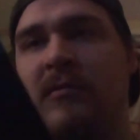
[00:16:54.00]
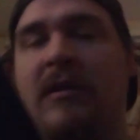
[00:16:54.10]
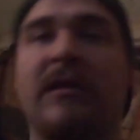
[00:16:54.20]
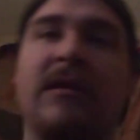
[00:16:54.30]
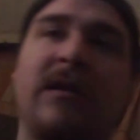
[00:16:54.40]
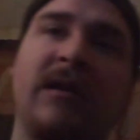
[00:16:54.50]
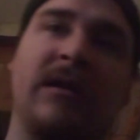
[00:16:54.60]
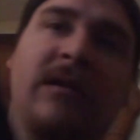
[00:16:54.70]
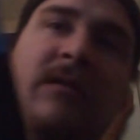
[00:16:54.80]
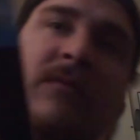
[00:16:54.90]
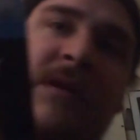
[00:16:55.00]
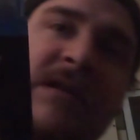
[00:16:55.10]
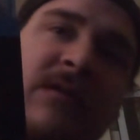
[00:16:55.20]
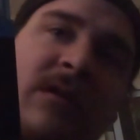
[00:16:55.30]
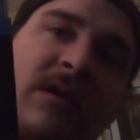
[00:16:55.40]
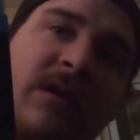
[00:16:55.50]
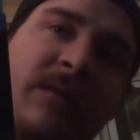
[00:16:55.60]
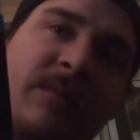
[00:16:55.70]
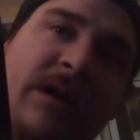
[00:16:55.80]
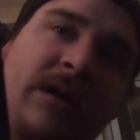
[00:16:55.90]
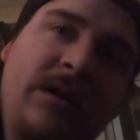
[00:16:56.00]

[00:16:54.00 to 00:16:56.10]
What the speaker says: With the original art up there.